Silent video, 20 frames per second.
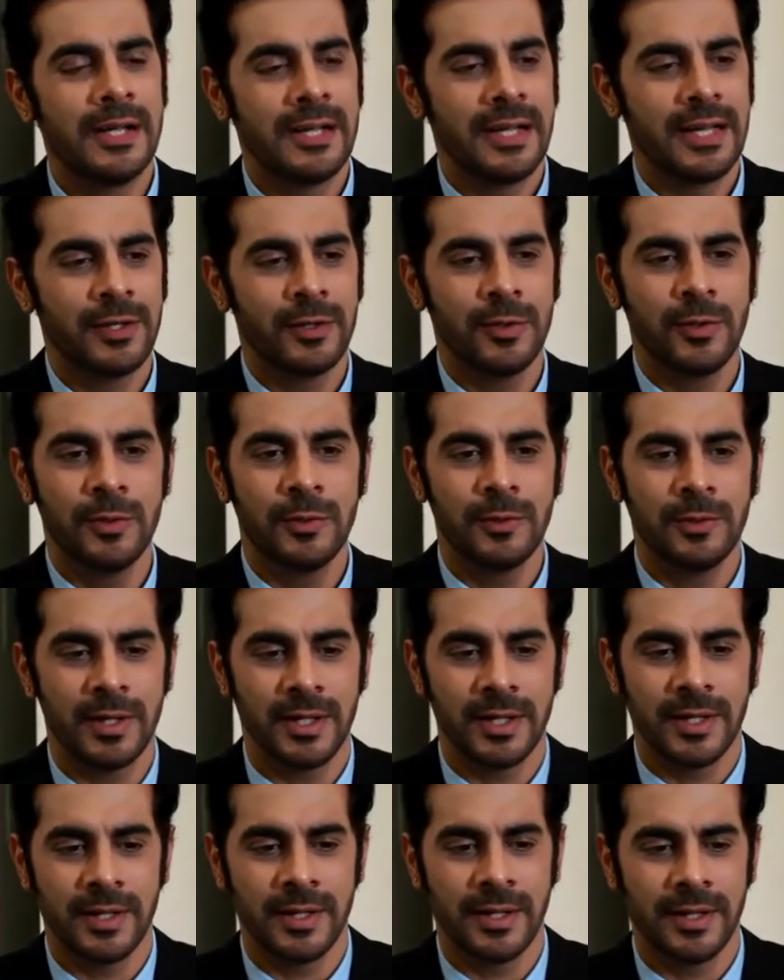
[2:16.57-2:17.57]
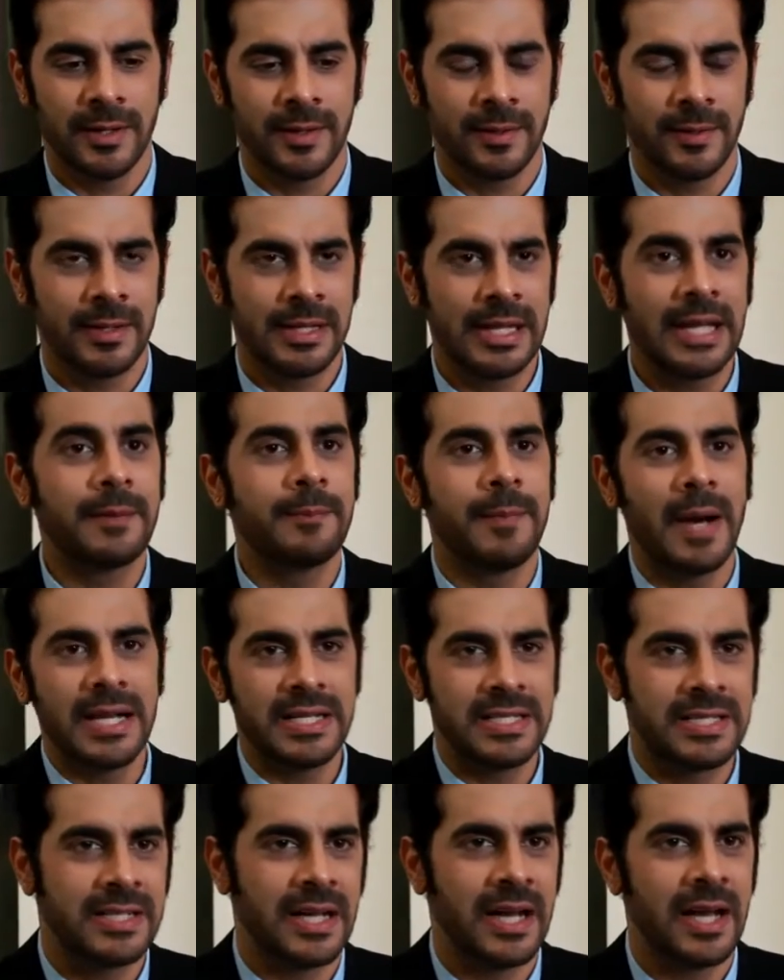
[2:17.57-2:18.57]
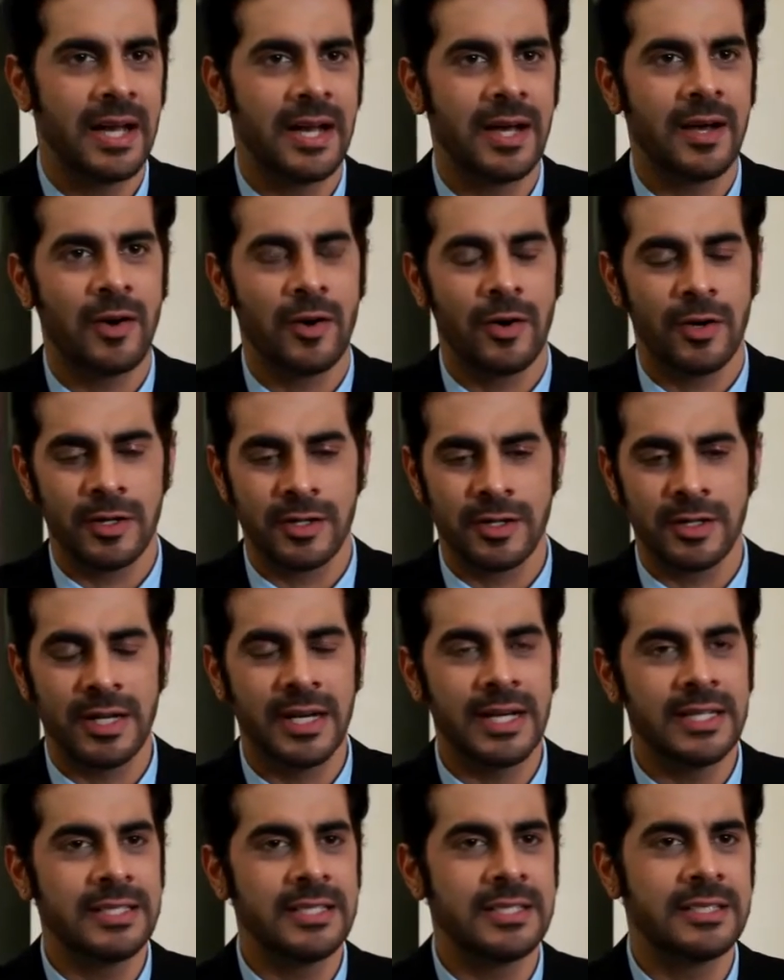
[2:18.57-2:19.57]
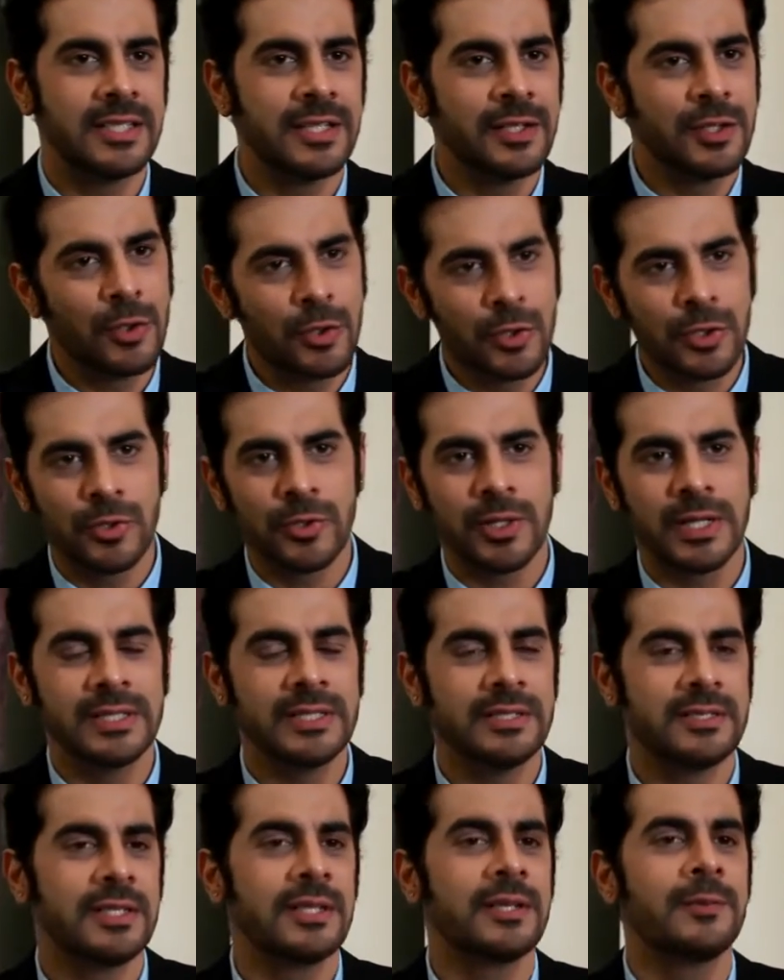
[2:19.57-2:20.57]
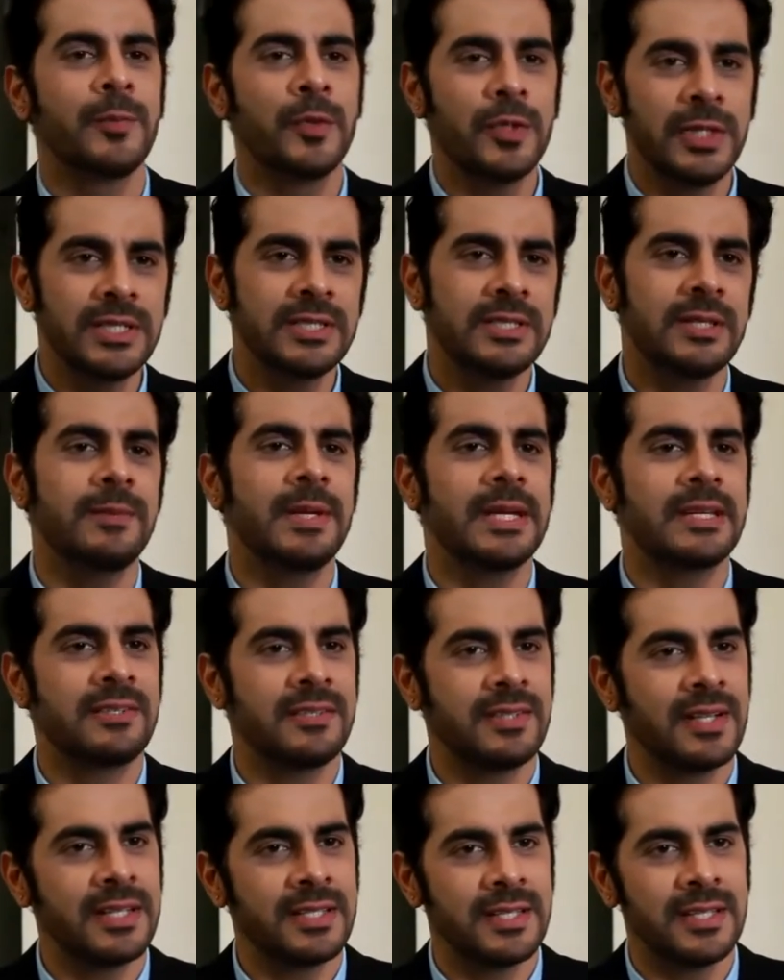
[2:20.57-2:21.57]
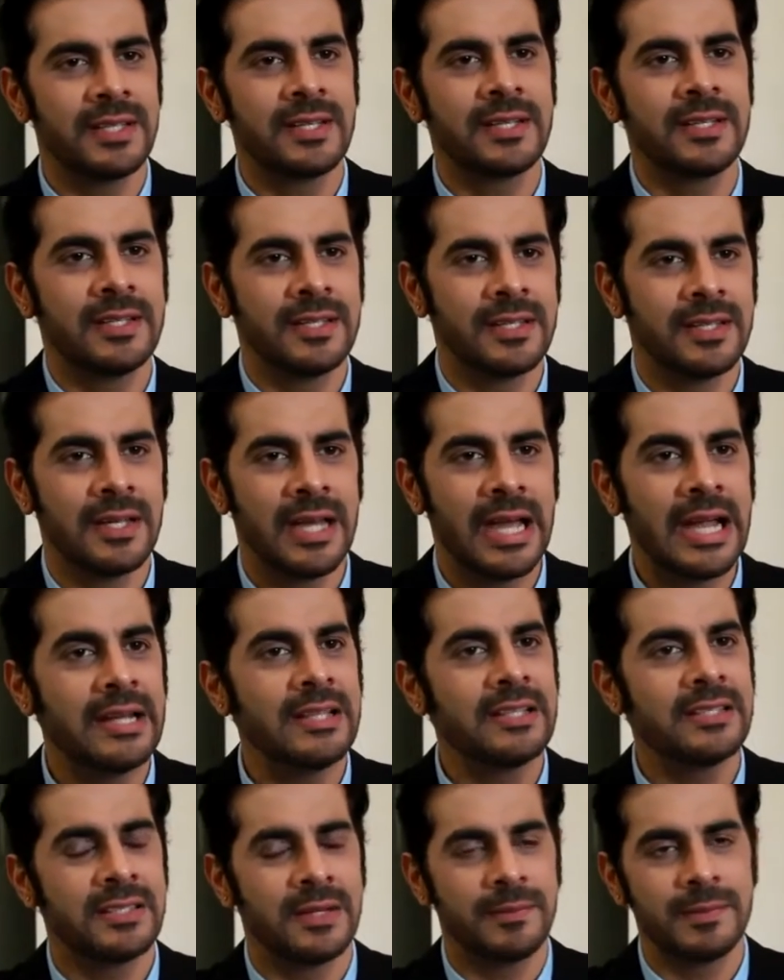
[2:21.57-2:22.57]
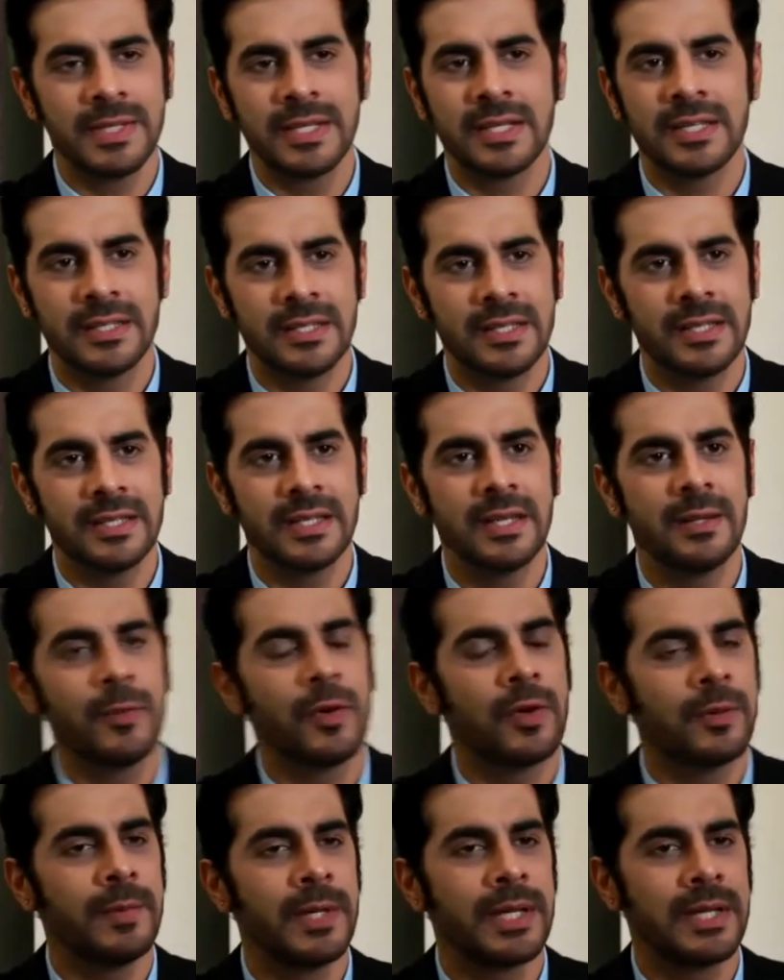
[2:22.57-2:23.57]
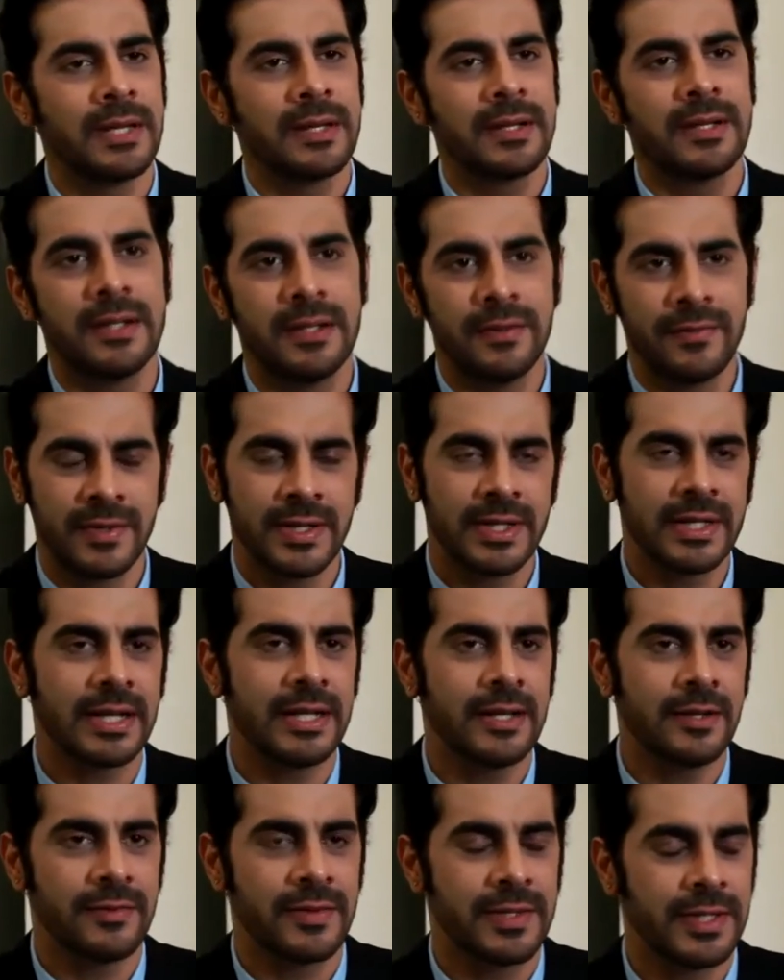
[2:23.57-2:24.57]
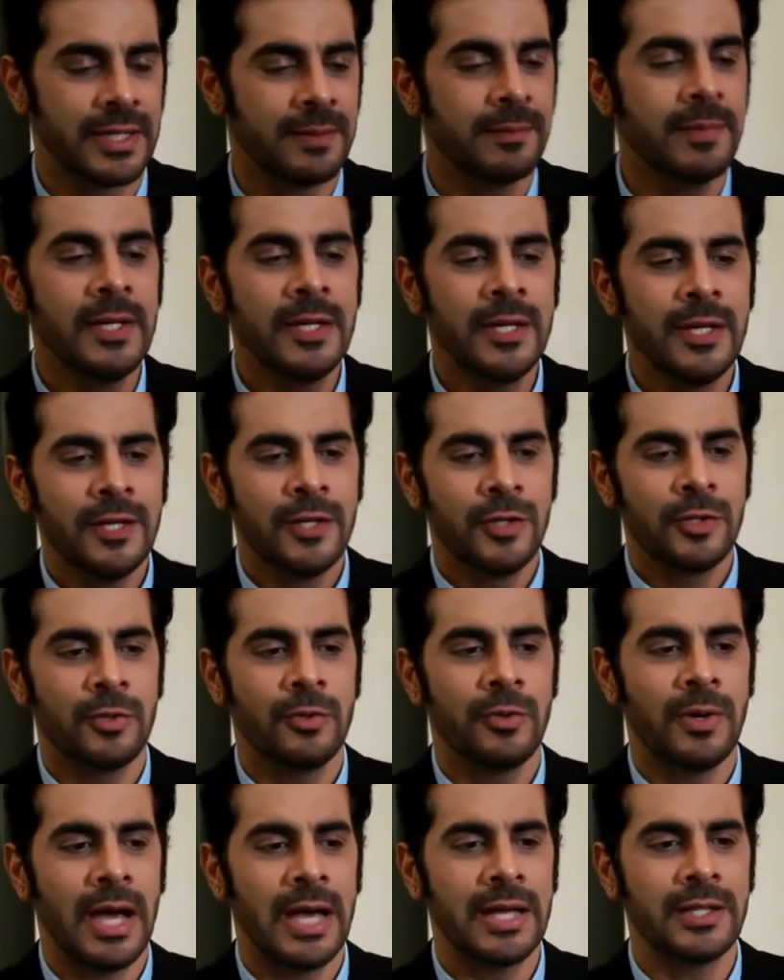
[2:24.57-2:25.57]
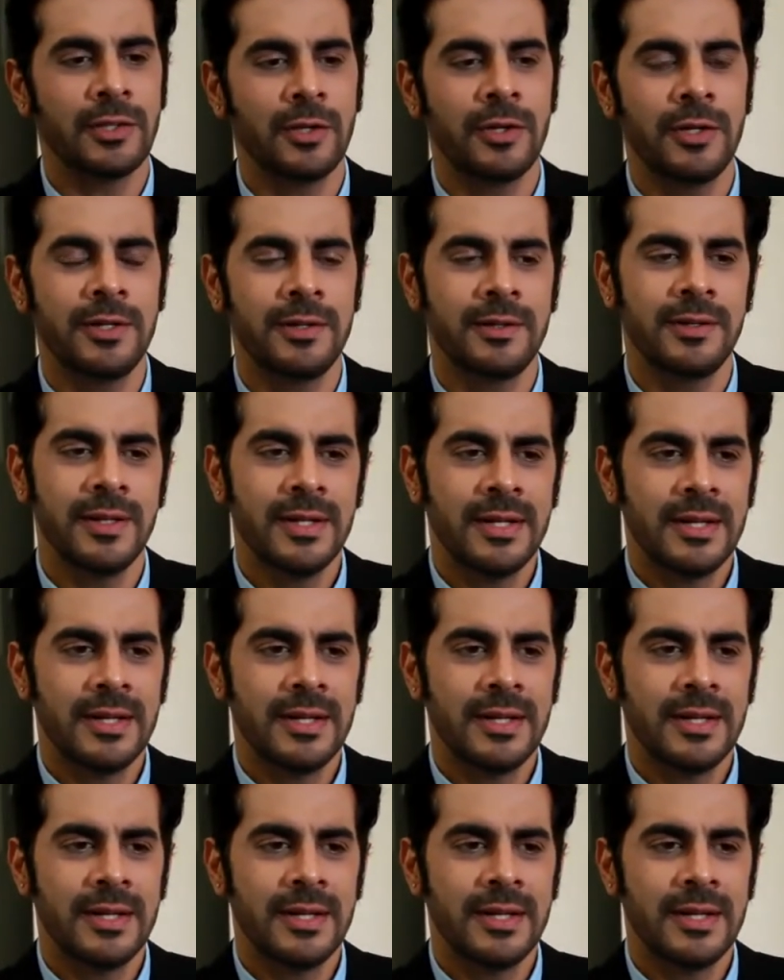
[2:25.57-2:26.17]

like you know uh, like Badshah or honey singh yo yo honey singh putting some extra thing in adding something in the name or making a different kind of a name so i thought